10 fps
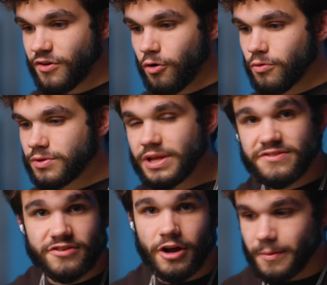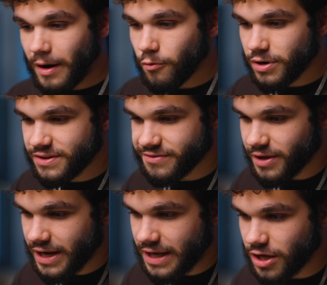So let's talk about what it's
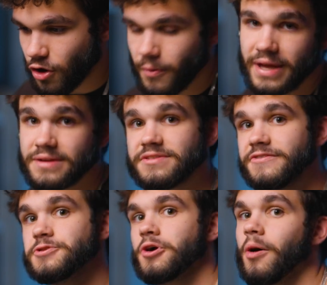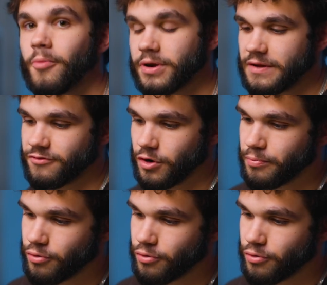like going into the job market for a